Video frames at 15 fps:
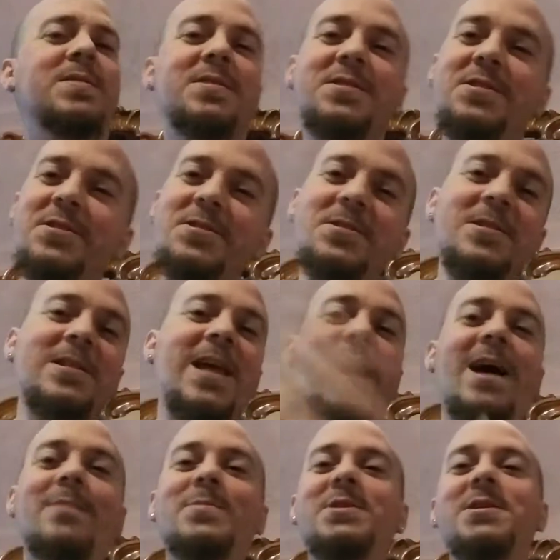
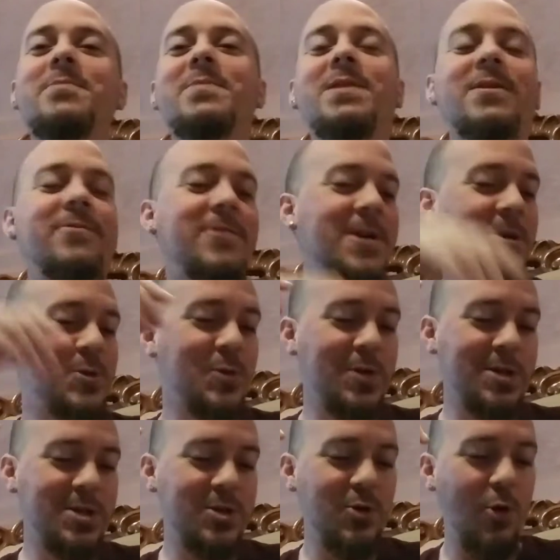slams him in the face
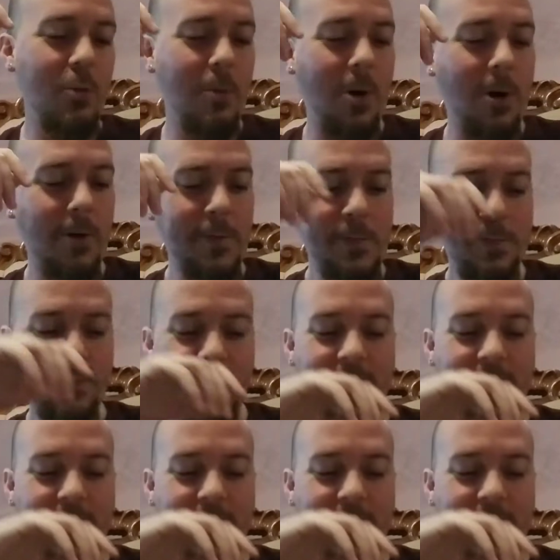with a snowball.